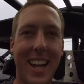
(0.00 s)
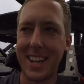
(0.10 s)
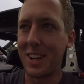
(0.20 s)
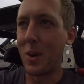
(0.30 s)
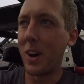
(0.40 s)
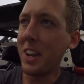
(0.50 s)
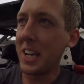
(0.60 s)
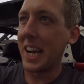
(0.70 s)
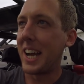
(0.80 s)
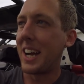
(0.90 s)
And you know what?
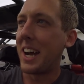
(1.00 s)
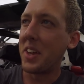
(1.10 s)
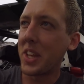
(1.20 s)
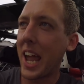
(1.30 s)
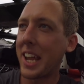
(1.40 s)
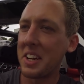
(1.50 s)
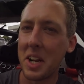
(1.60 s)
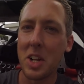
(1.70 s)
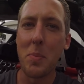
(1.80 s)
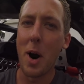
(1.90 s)
I think I can
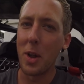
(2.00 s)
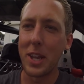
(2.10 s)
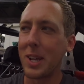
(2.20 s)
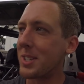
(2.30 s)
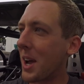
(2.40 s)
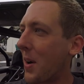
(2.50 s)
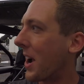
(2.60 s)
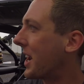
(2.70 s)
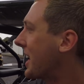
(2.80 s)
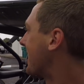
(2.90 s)
hear the bald eagles already.